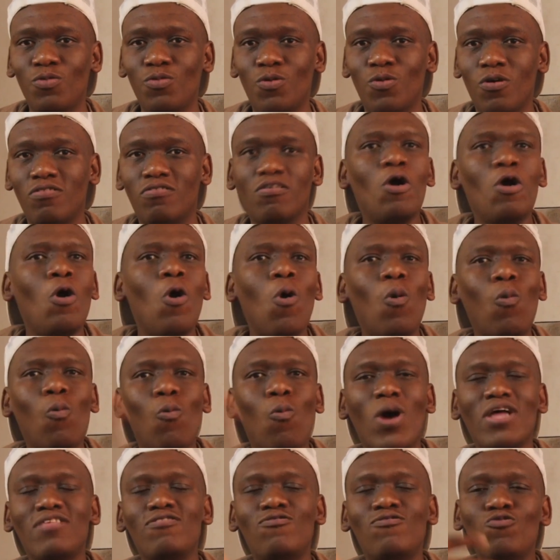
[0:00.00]
Because
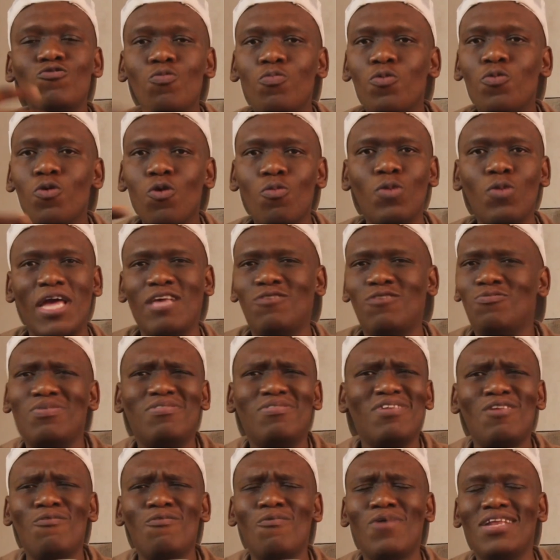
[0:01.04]
once you promote,
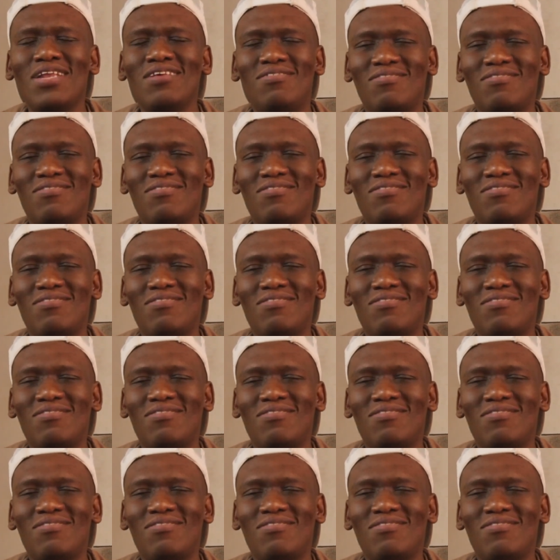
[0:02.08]
especially when